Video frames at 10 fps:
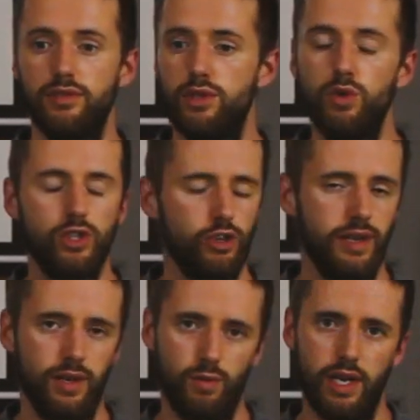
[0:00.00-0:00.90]

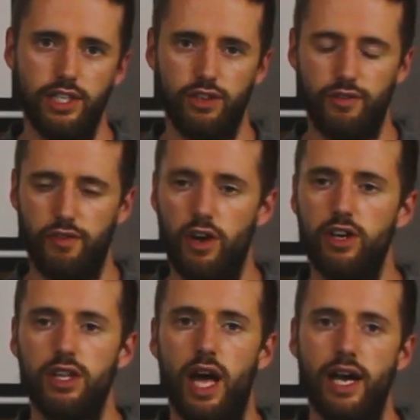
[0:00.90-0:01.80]
nutrient-rich
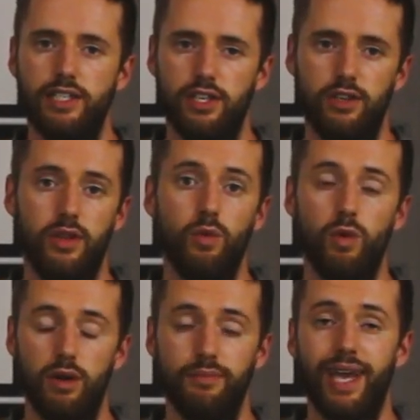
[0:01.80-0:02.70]
fertilizer, the
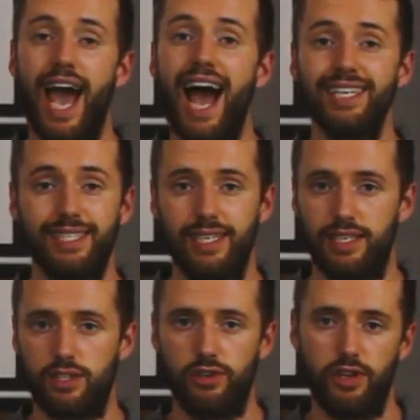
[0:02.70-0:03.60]
worm
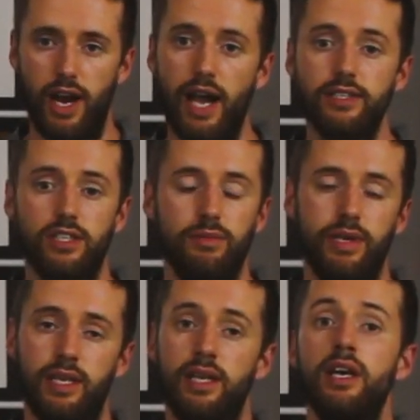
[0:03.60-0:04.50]
castings or their
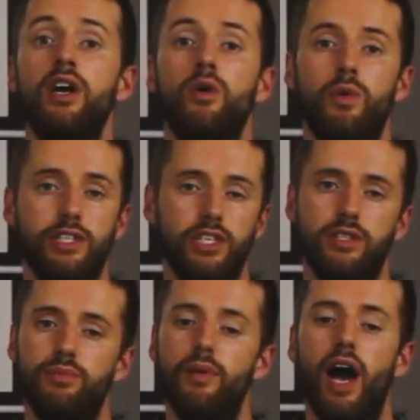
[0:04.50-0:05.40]
excrement, which
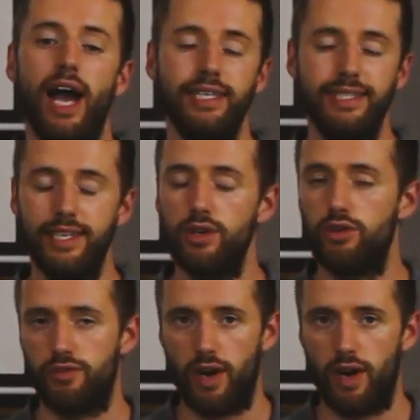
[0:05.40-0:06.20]
is ideal